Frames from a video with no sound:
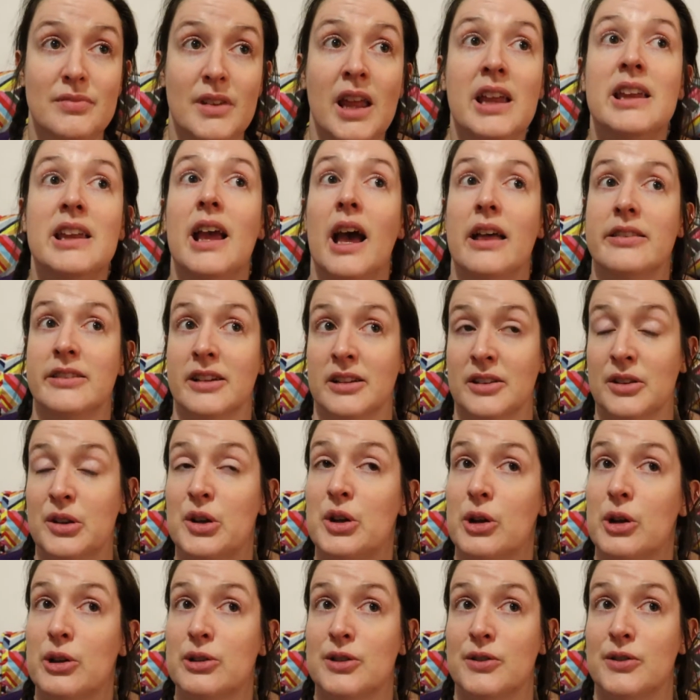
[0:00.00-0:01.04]
yeah, the
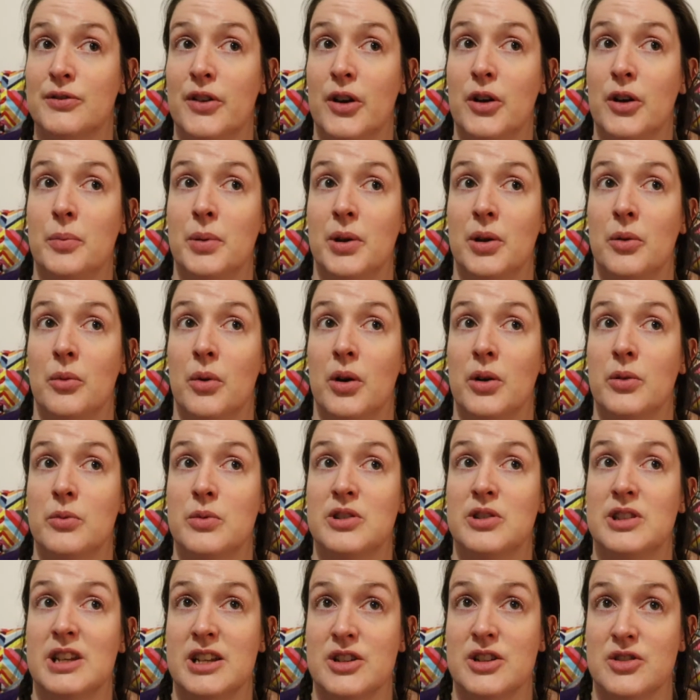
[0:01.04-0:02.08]
claustrophobia one
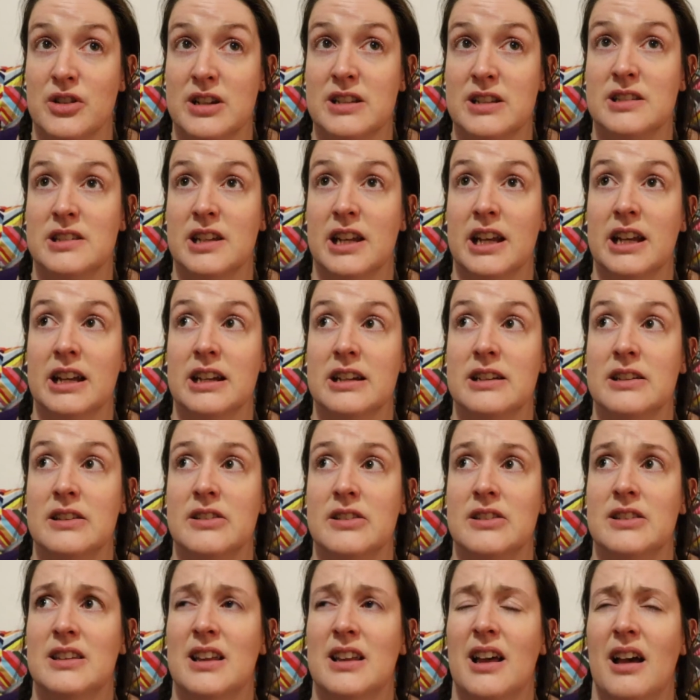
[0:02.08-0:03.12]
was interesting
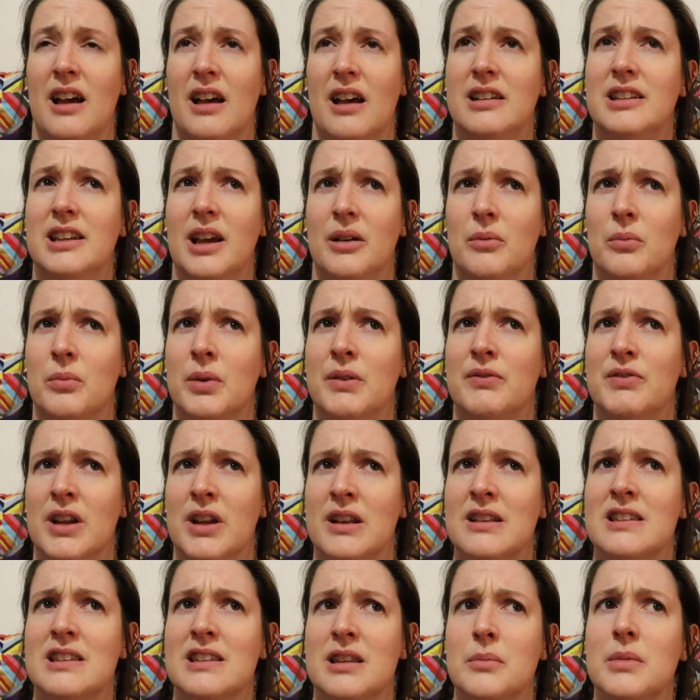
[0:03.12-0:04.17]
because, yeah, we've
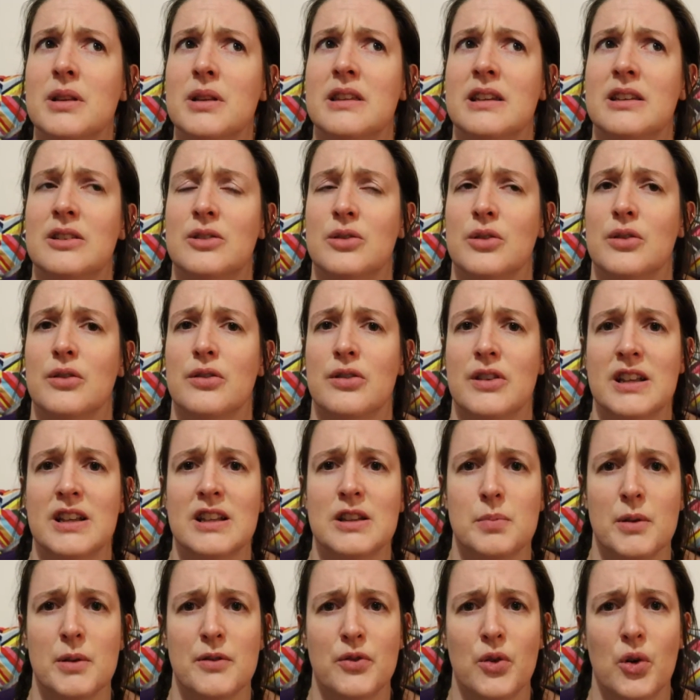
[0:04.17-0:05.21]
done some of these sort of
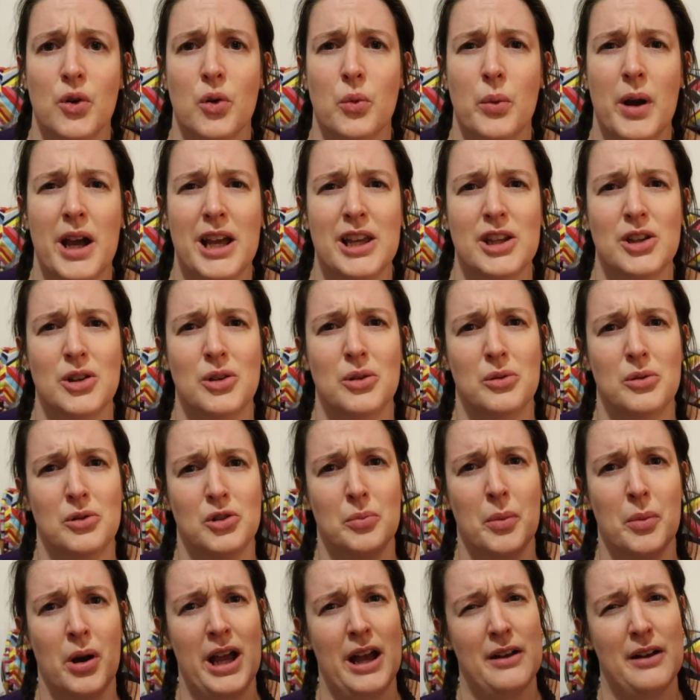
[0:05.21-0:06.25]
things before where
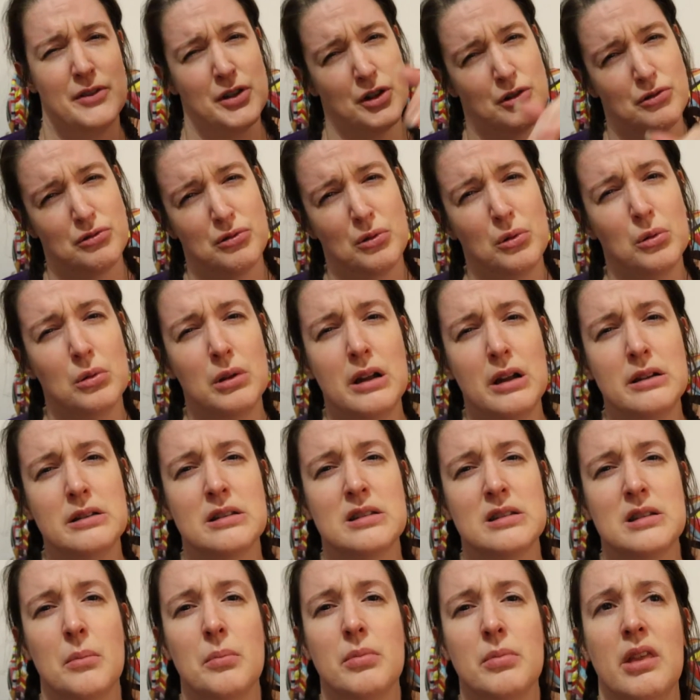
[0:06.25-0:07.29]
you might have to crawl under
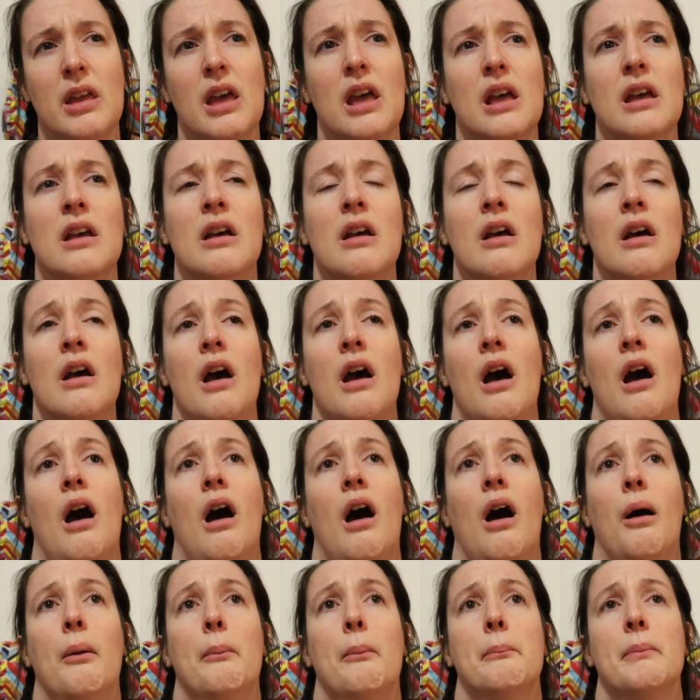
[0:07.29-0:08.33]
something,
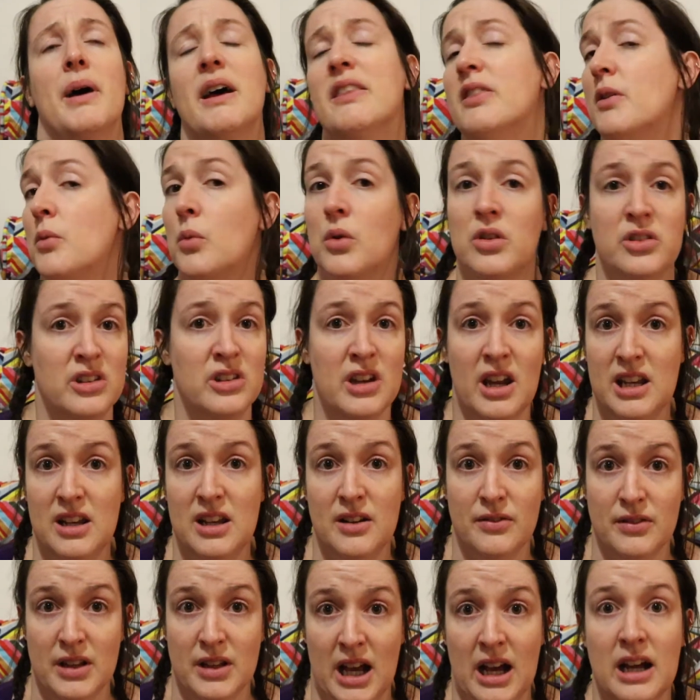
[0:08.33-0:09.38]
and there wasn't any
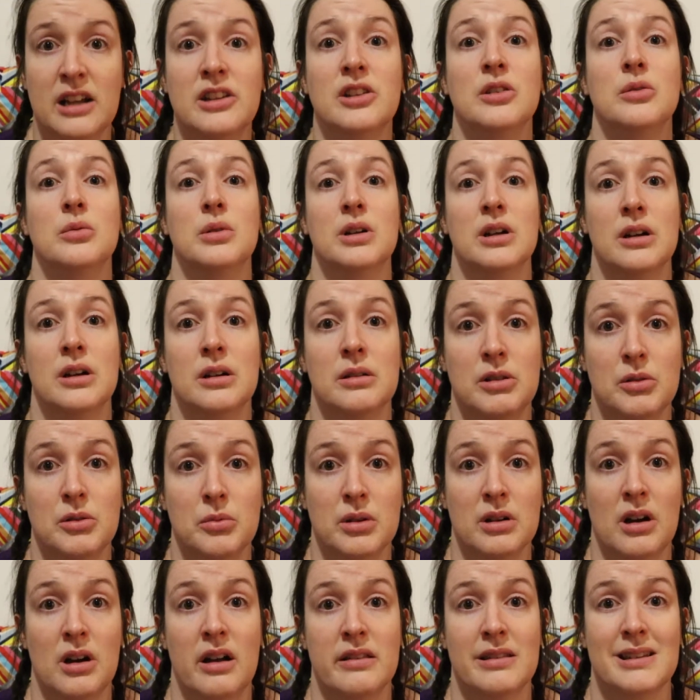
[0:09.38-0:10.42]
of that. You were
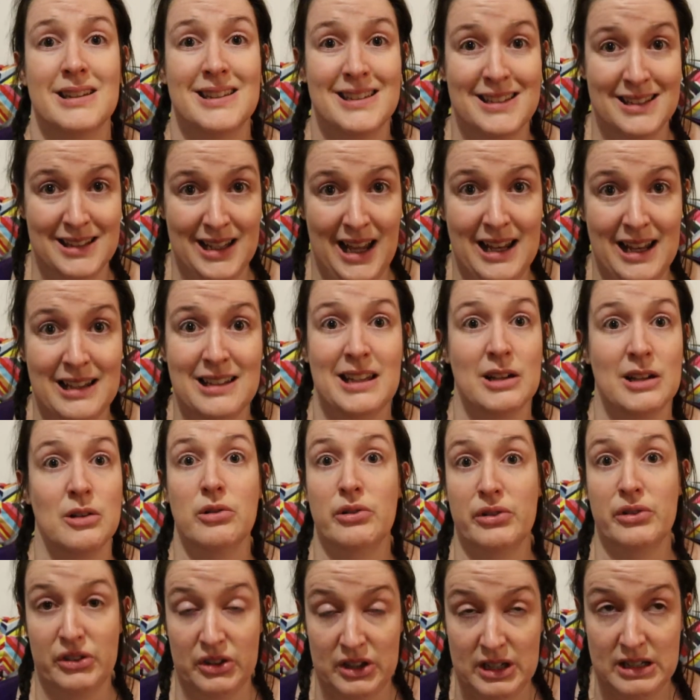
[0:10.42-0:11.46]
either standing
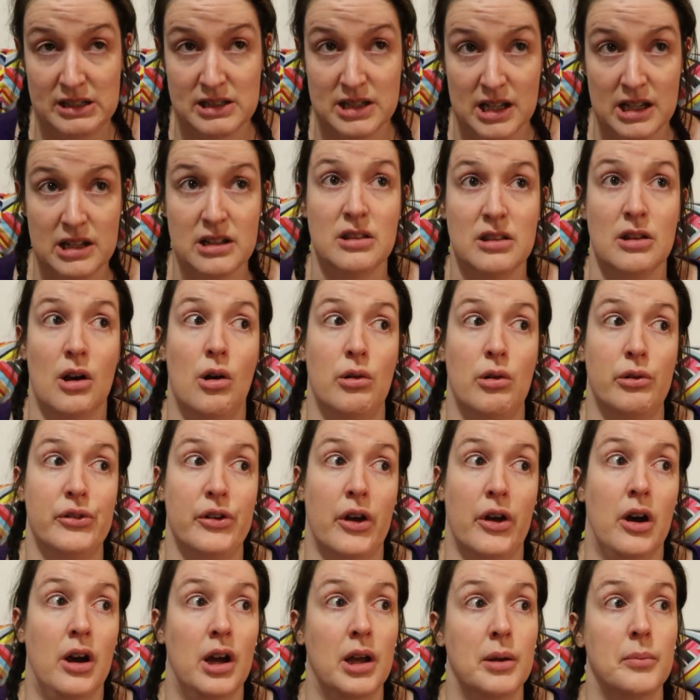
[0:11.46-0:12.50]
or seated the whole
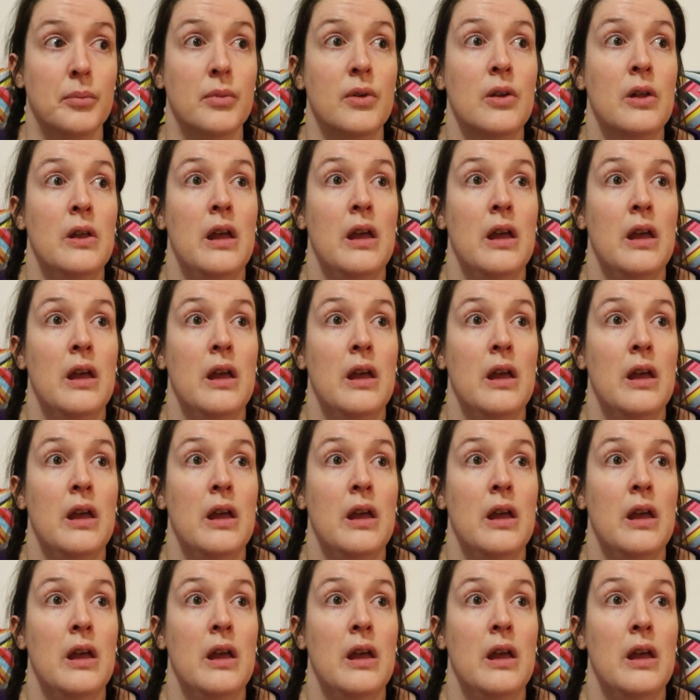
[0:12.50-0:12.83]
time.